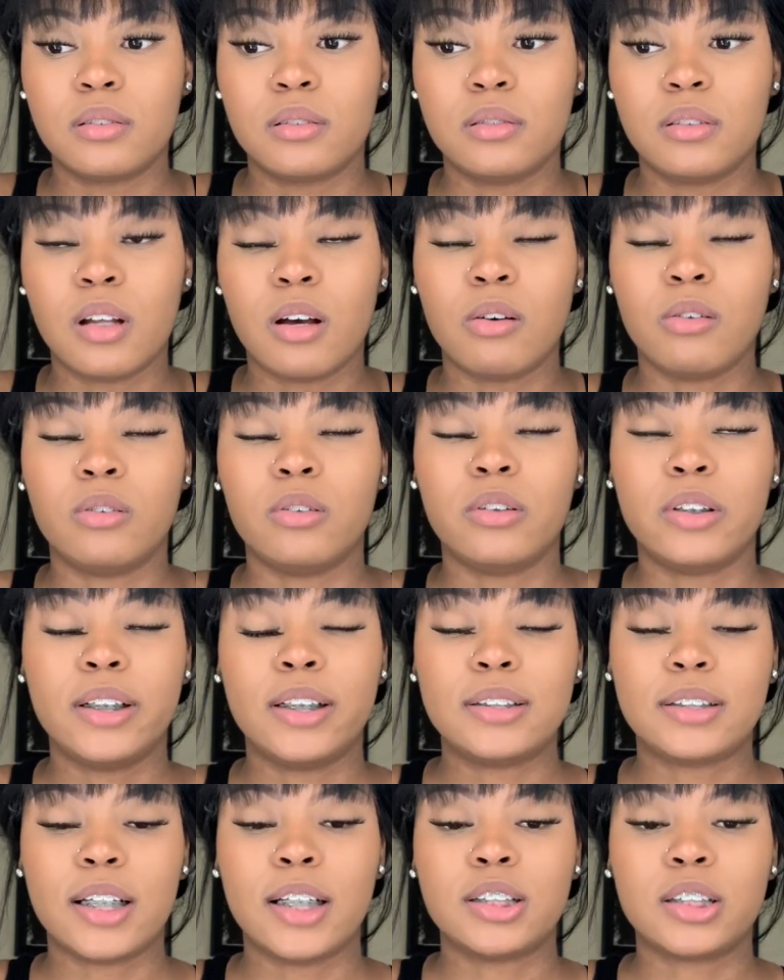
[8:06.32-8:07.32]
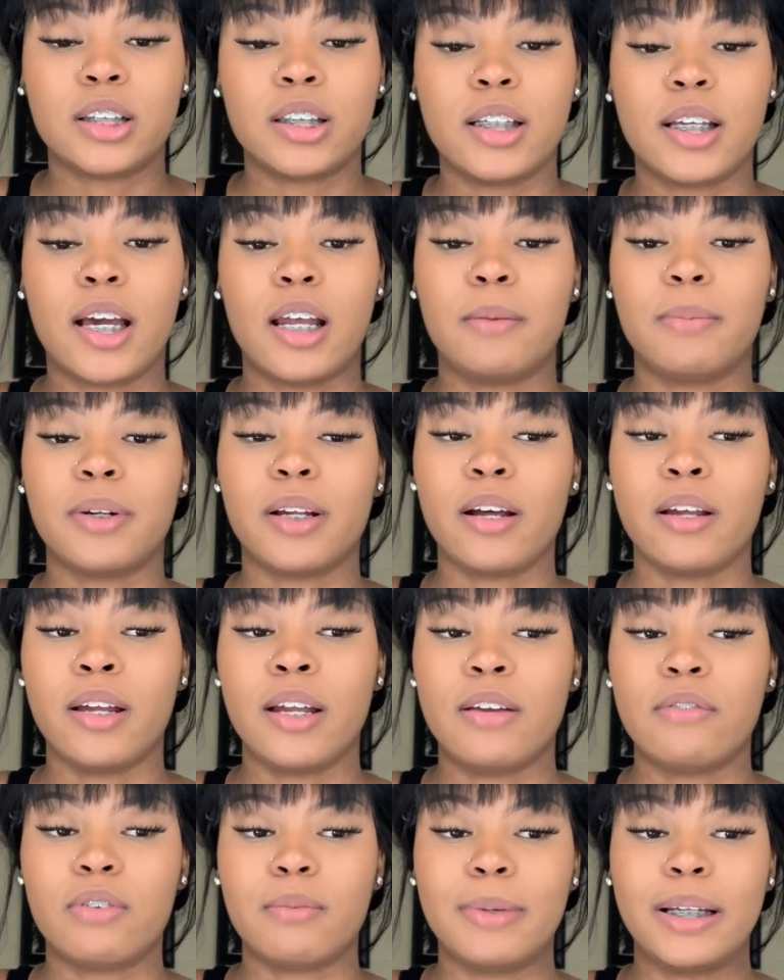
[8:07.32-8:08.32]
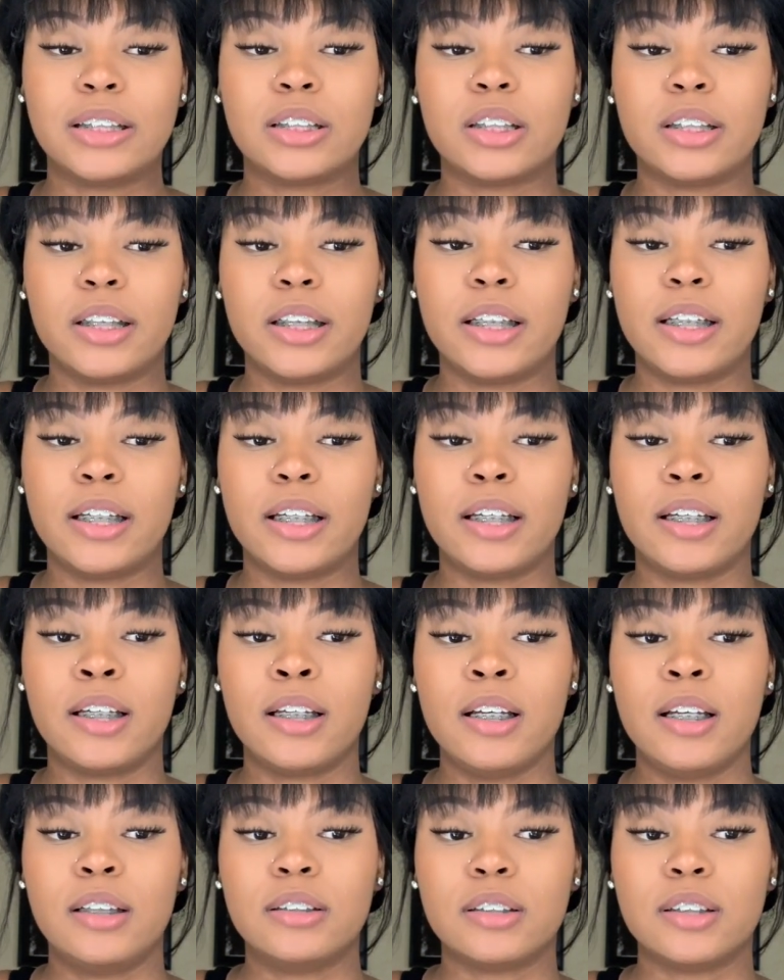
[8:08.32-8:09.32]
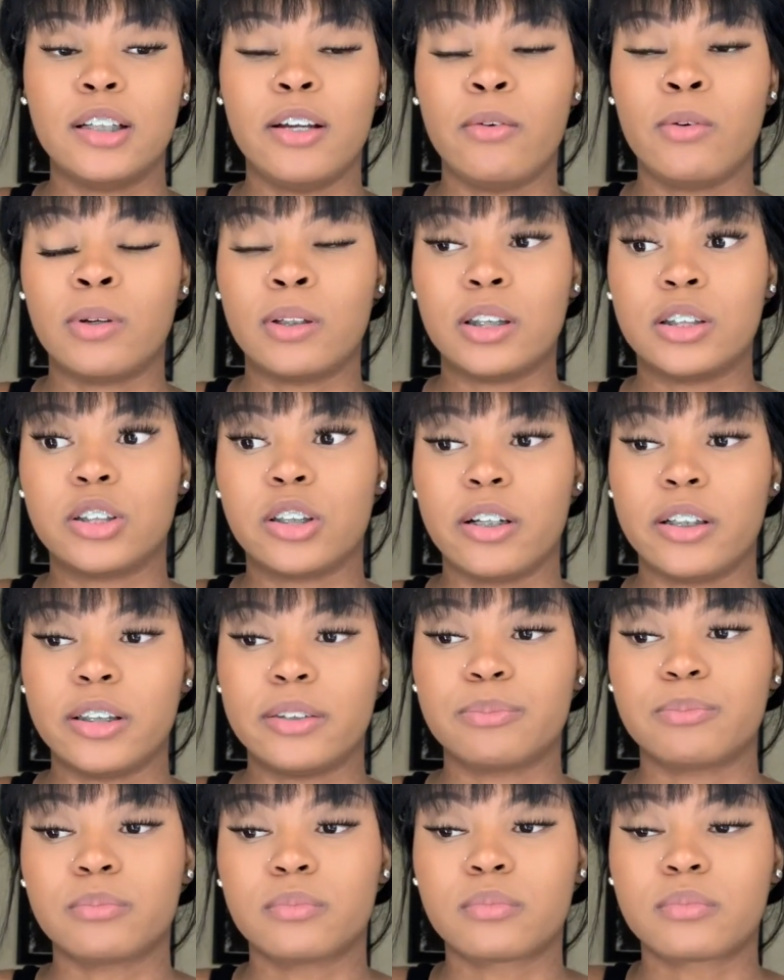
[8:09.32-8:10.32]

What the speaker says: no, orientation. You kind of put all your information in. So then we went to training.